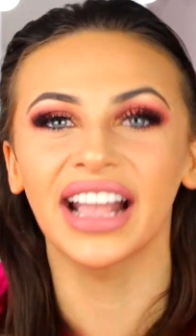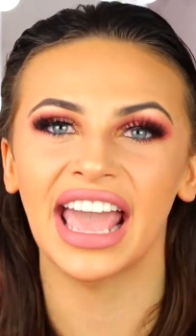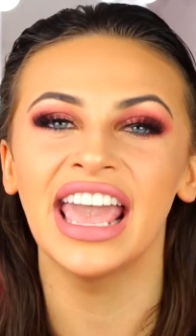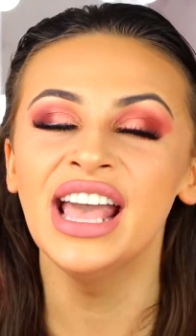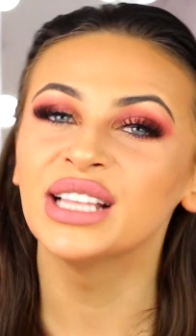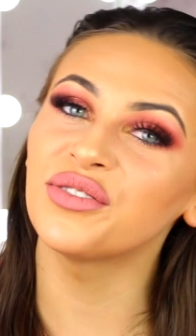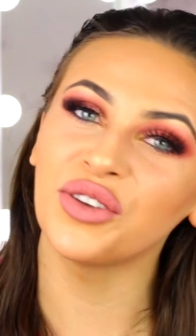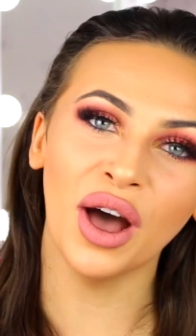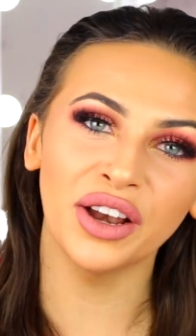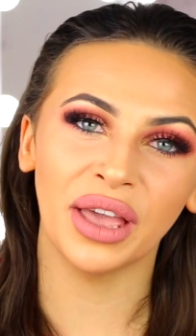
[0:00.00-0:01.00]
Okay, so if
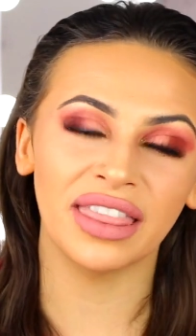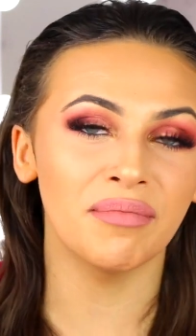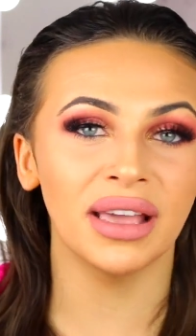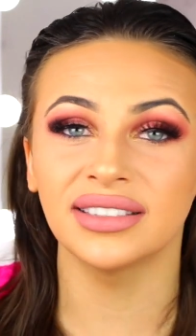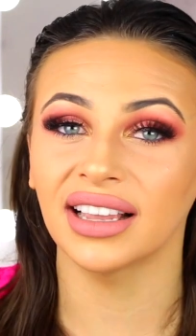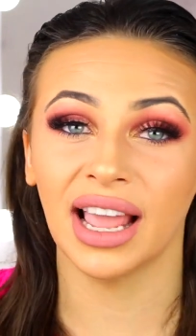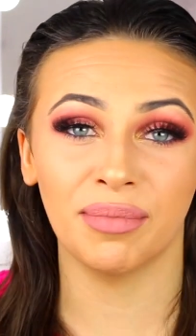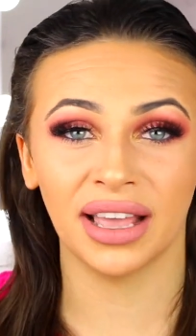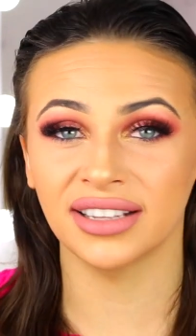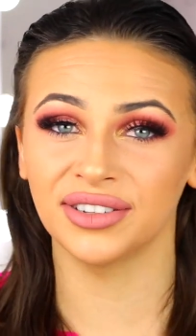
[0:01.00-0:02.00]
you are new here, then basically
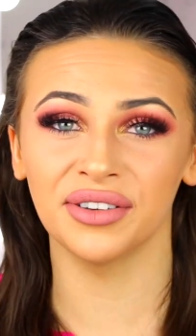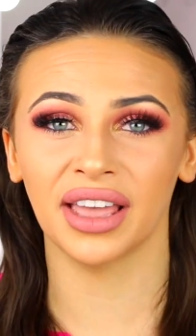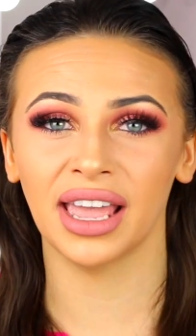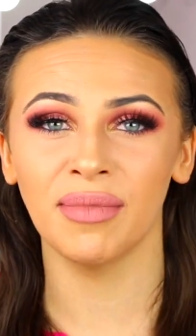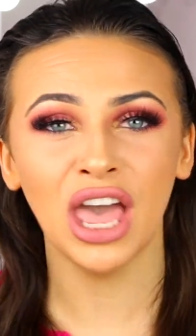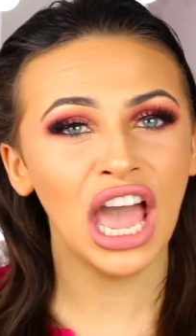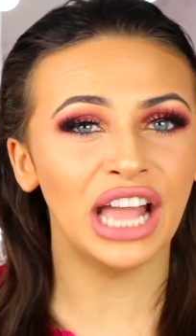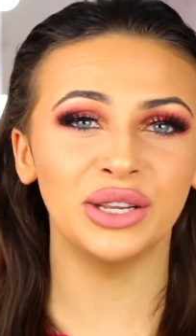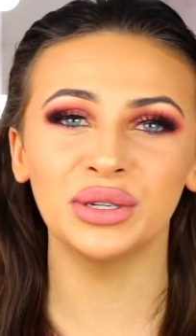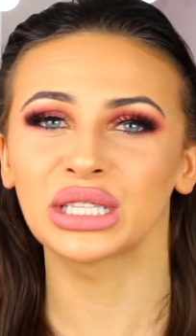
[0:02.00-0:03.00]
I play a song game
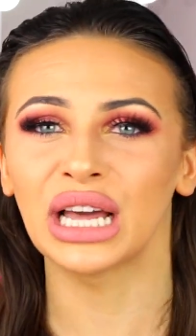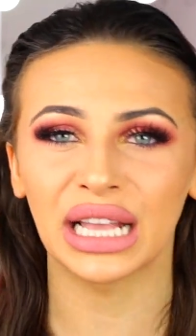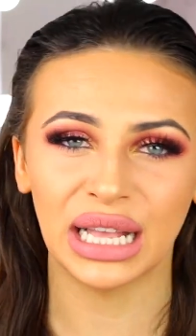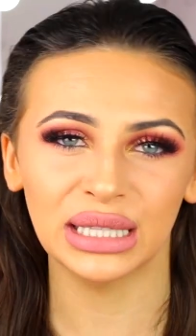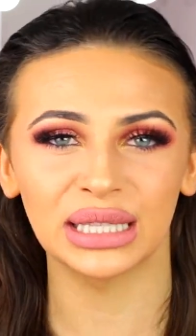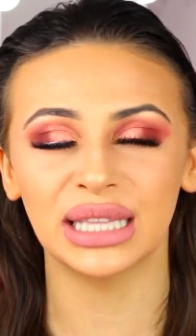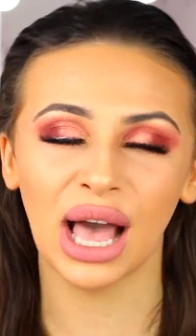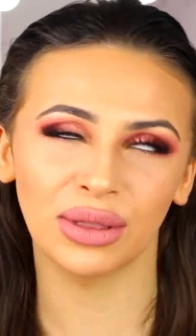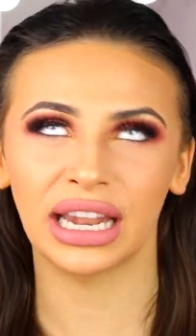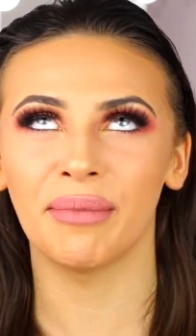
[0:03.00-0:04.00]
and you just gotta guess the
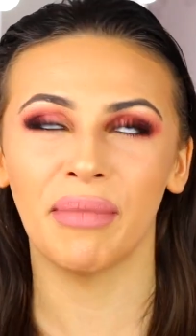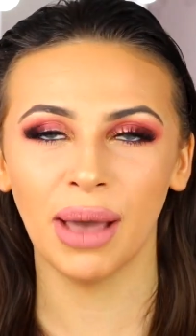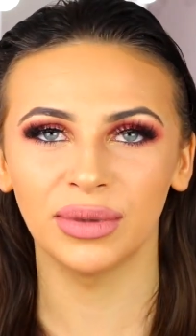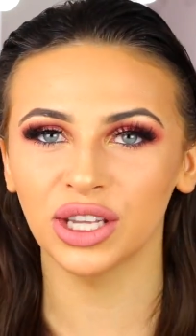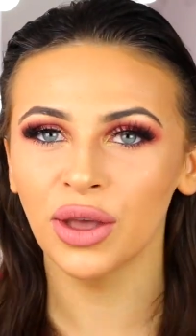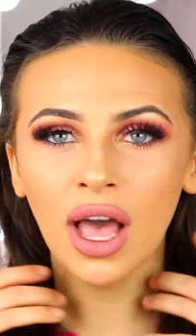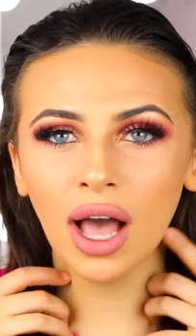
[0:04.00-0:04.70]
sound that I'm mad to.